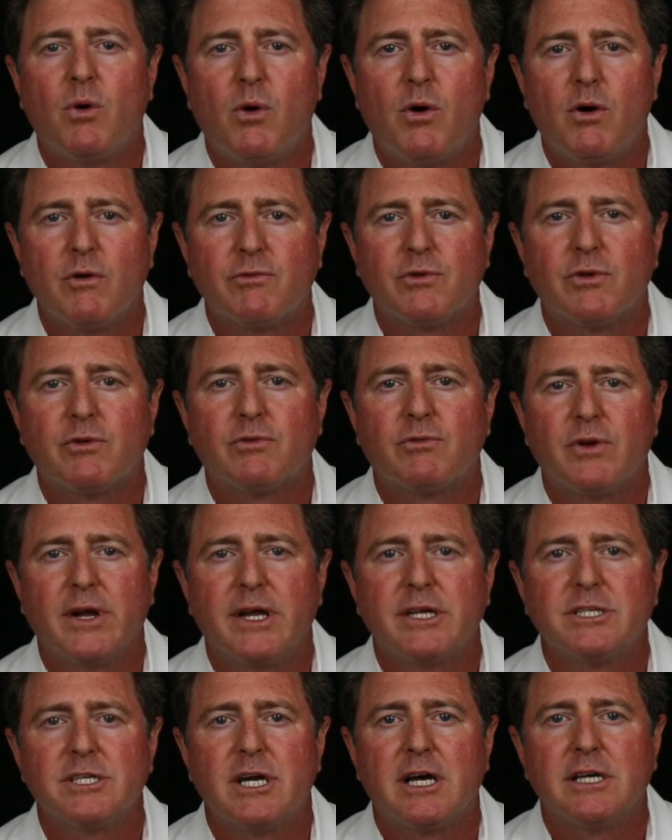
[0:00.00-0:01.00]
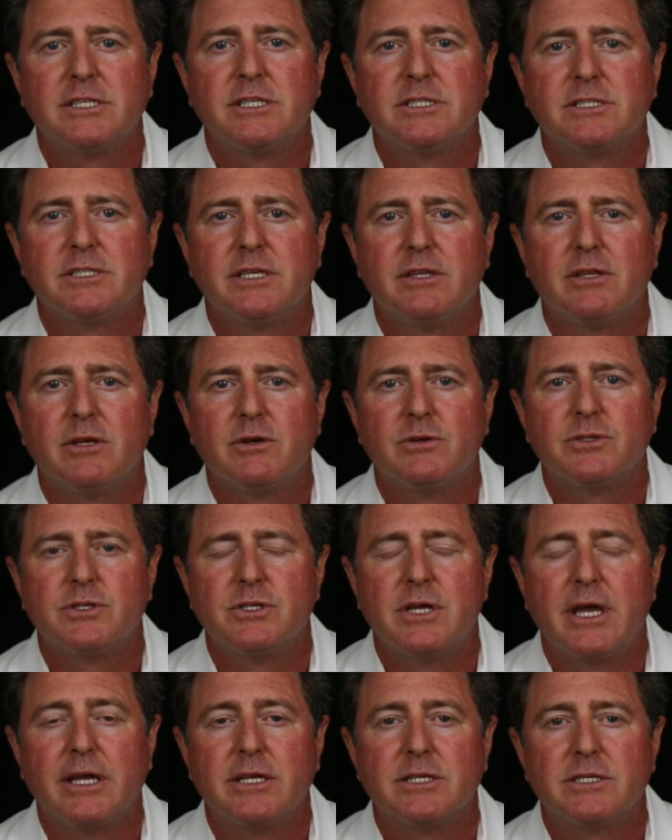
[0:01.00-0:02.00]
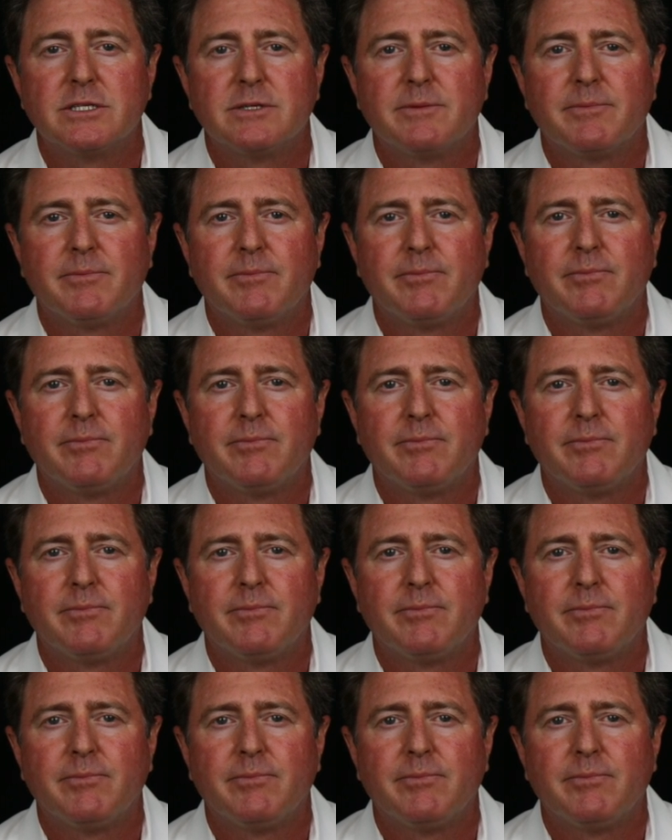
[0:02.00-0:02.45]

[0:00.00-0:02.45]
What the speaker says: offer franchises in those states.